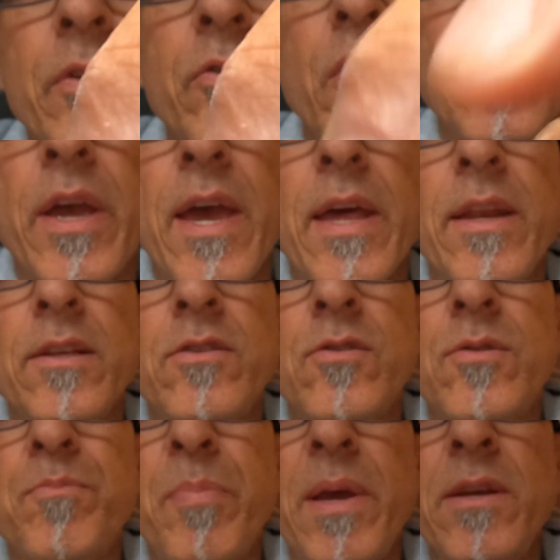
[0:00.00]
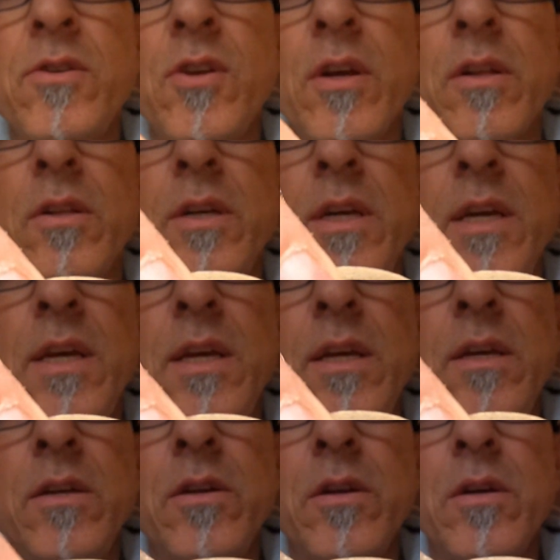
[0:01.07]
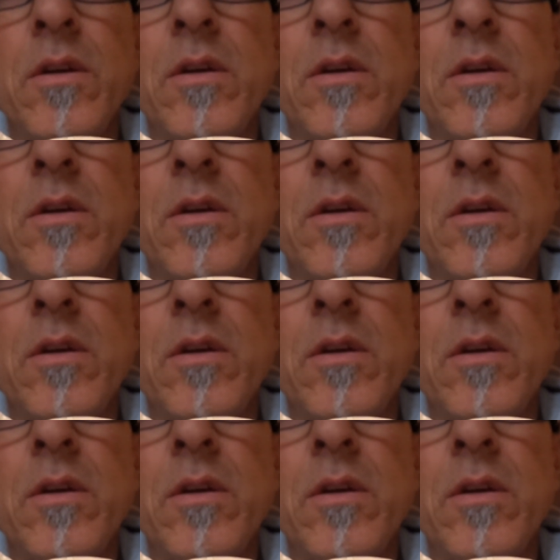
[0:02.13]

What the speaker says: So again, it's basically